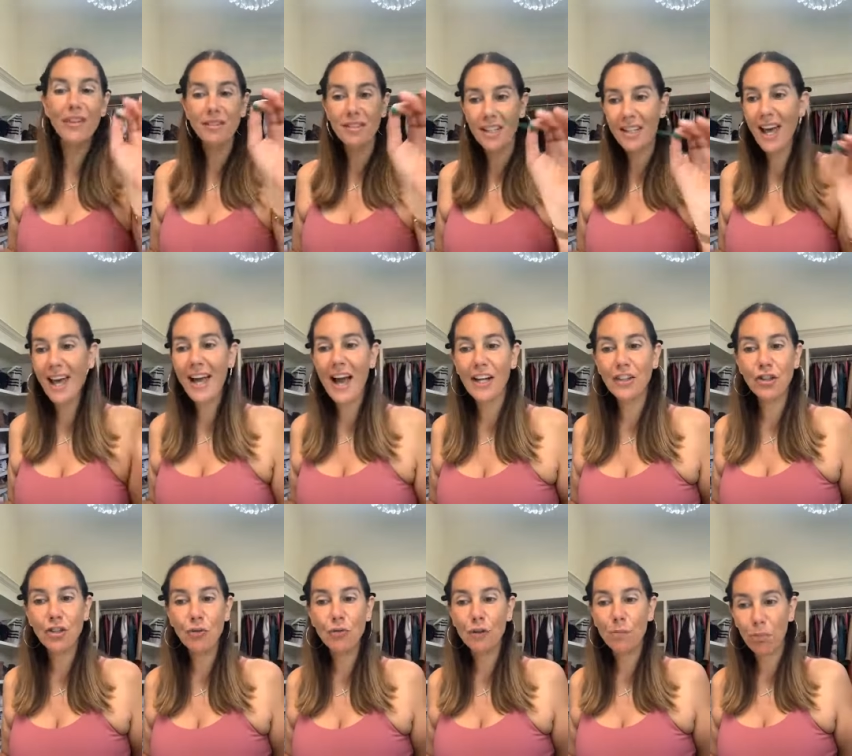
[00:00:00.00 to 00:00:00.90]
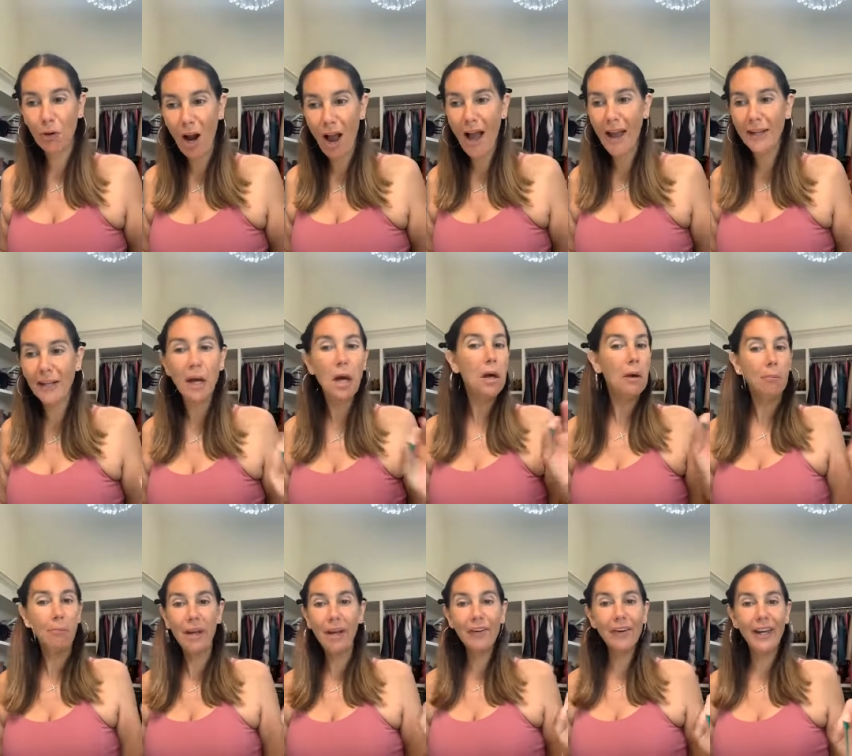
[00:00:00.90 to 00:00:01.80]
And today I choose pride,
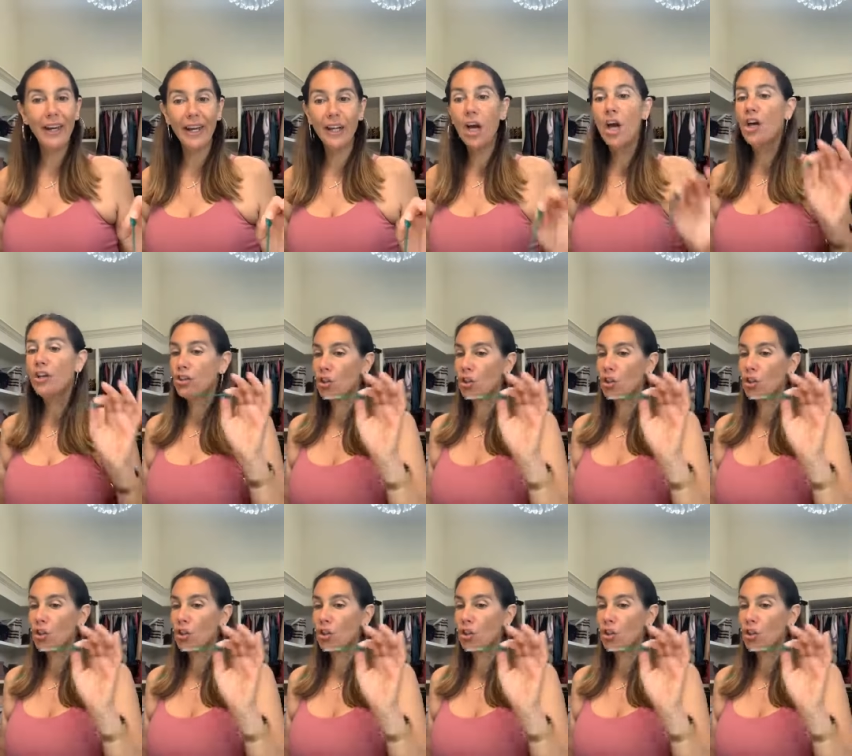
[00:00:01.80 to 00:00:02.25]
period.